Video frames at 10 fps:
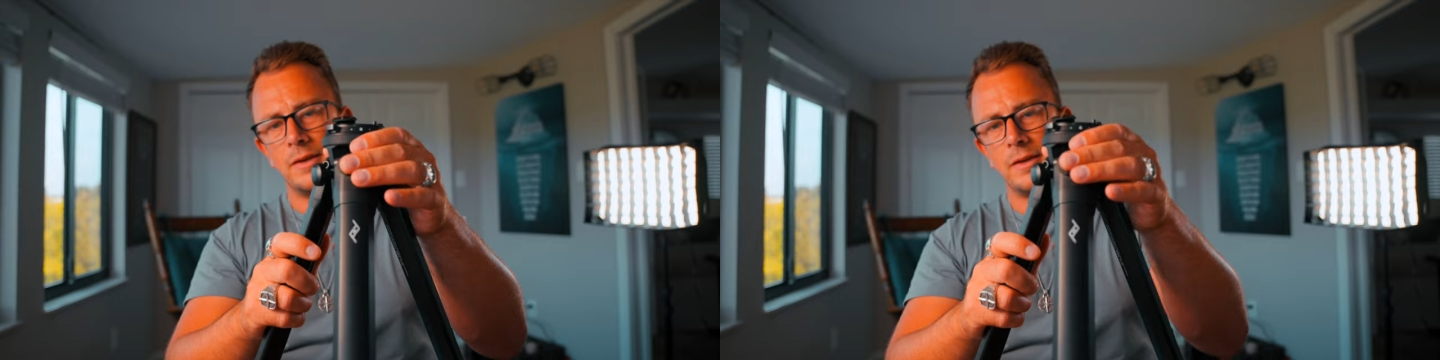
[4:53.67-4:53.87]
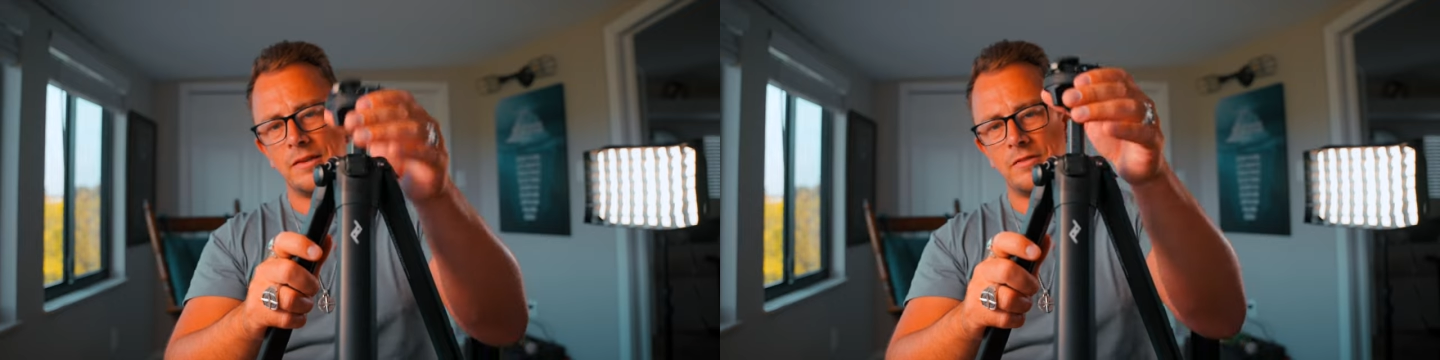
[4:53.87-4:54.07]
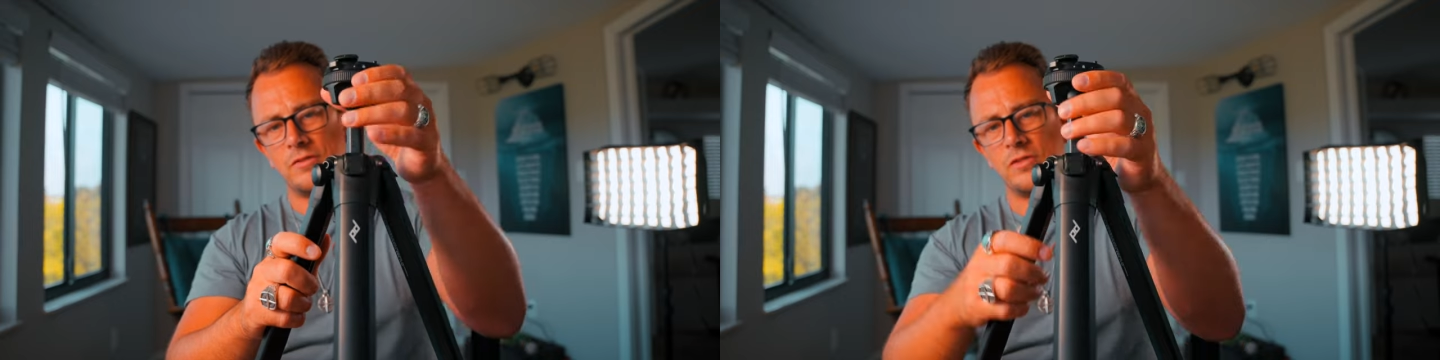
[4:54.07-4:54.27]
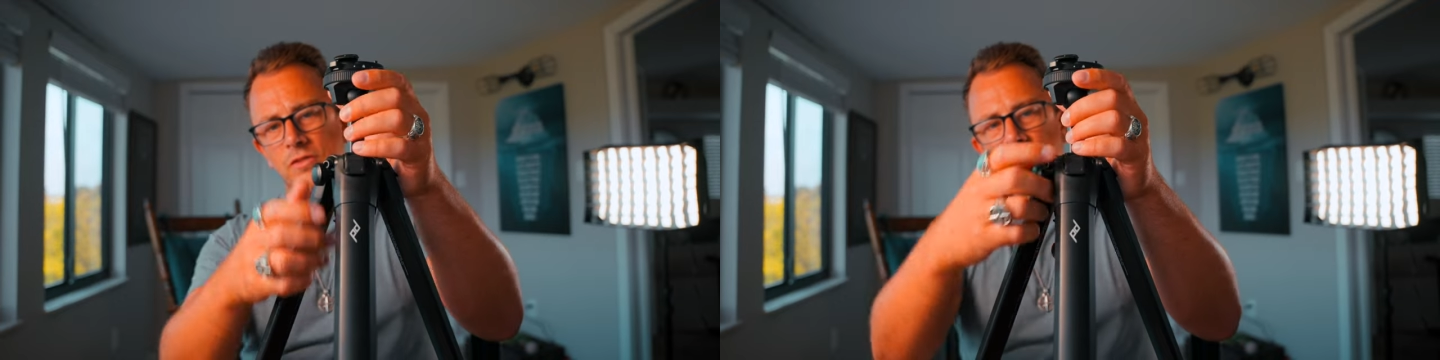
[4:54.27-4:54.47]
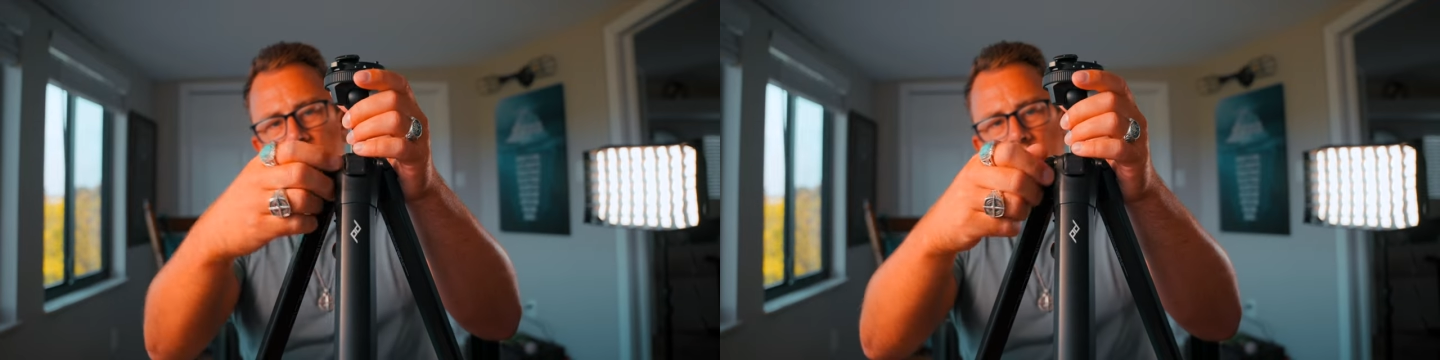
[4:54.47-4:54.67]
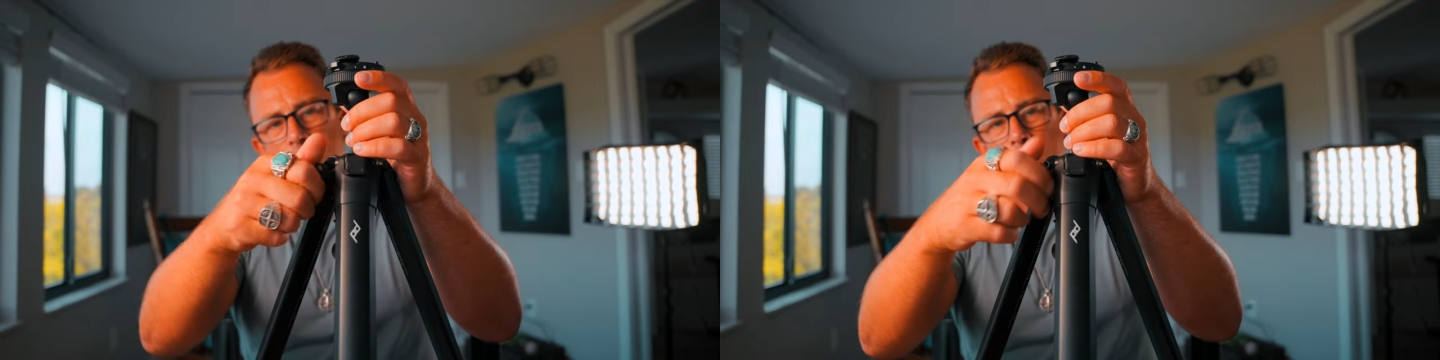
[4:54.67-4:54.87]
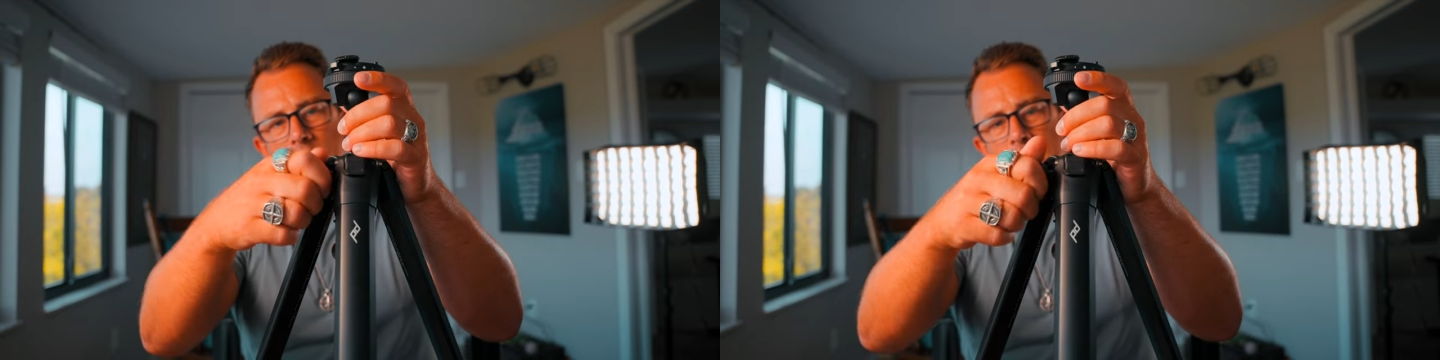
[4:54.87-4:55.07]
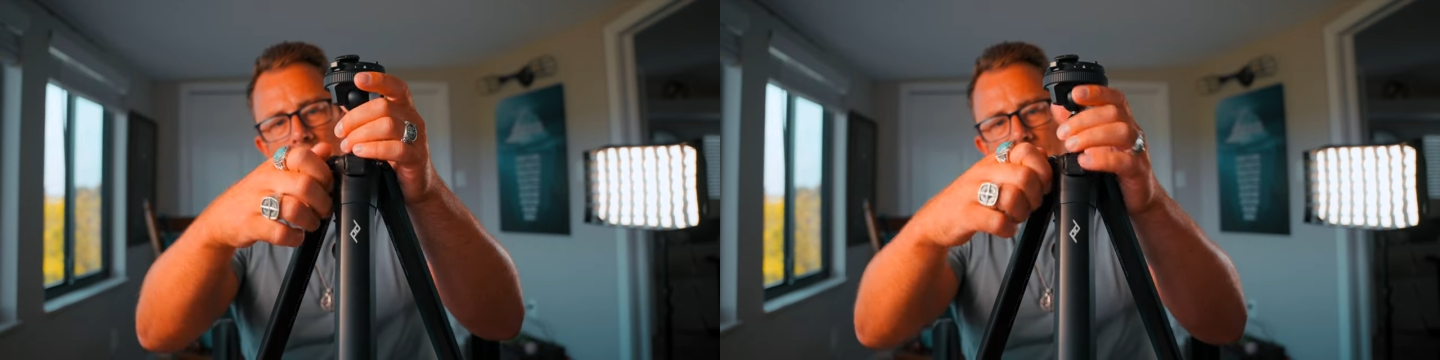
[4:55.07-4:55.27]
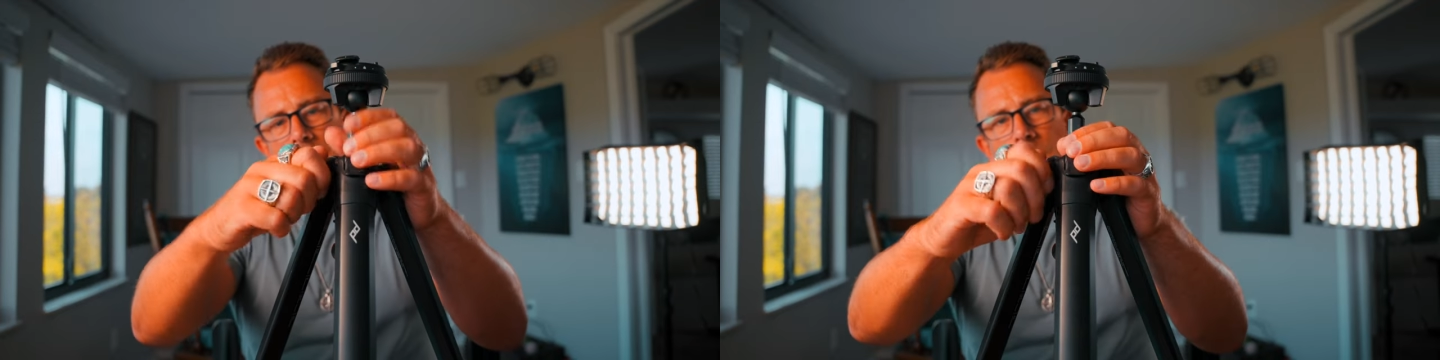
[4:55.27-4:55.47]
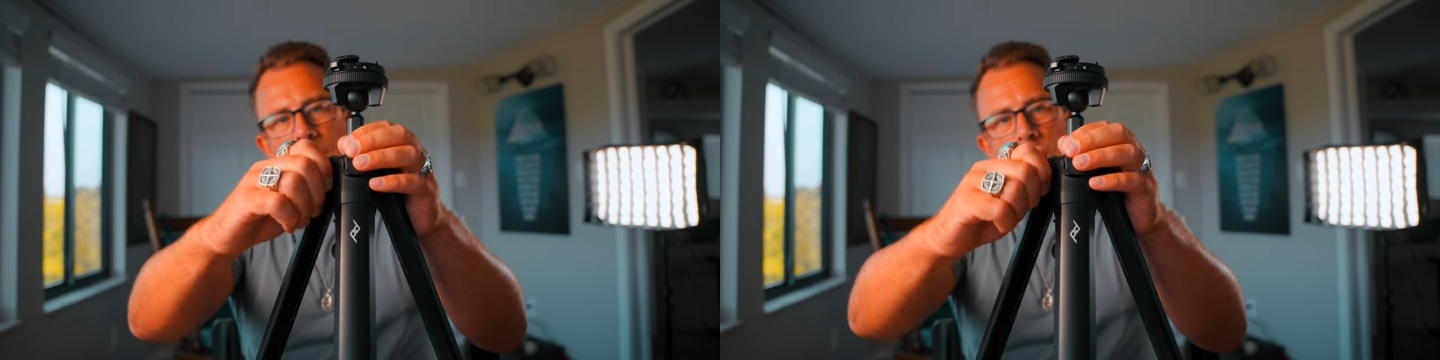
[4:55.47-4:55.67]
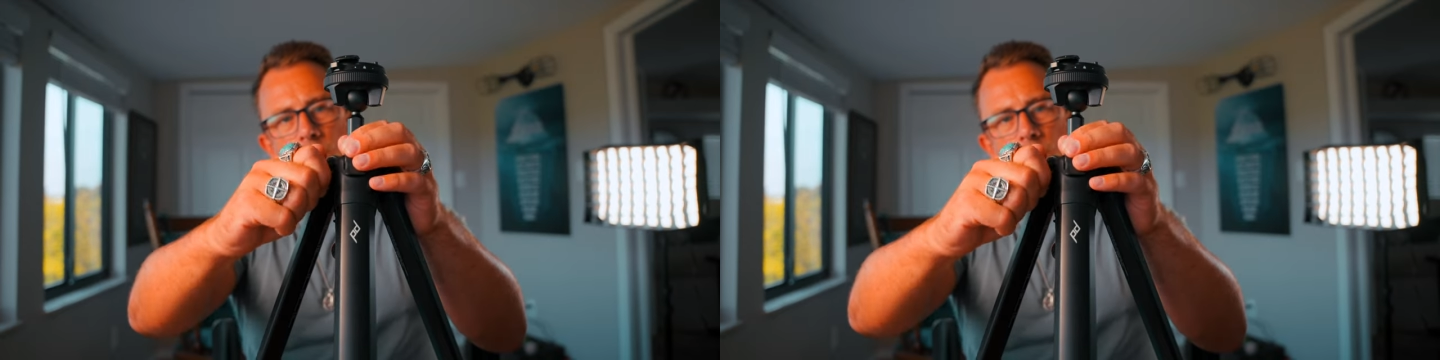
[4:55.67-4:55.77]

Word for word: It's just super tactile, it's